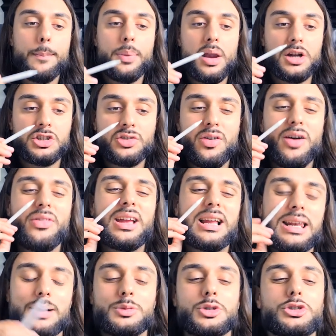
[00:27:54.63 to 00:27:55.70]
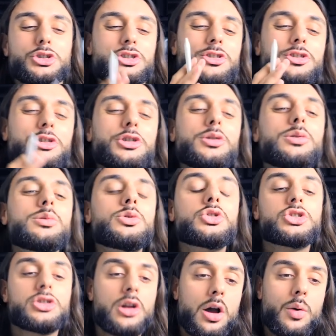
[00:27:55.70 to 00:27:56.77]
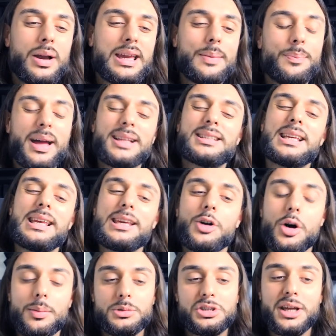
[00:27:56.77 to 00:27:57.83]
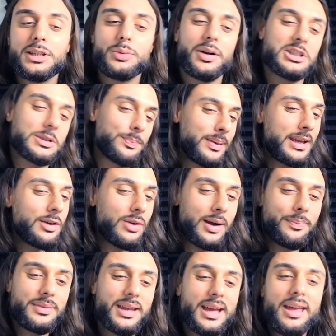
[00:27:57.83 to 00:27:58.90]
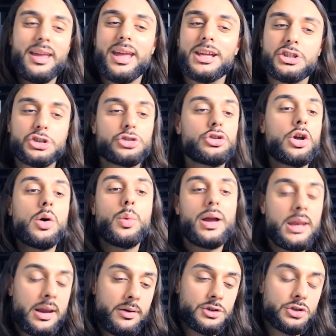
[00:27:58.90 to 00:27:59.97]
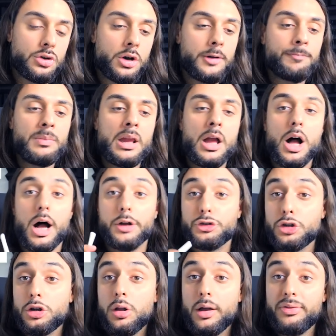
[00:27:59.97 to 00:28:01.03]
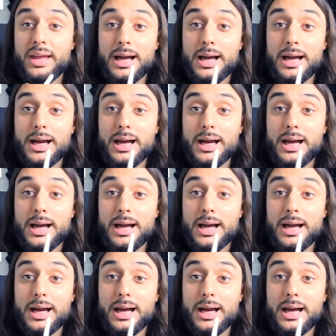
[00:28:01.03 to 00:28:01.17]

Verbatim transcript: but I just feel like the clips are just too slow. And compared to Ecom J's, where it's speed ramped, it's just nowhere near as good. I do like the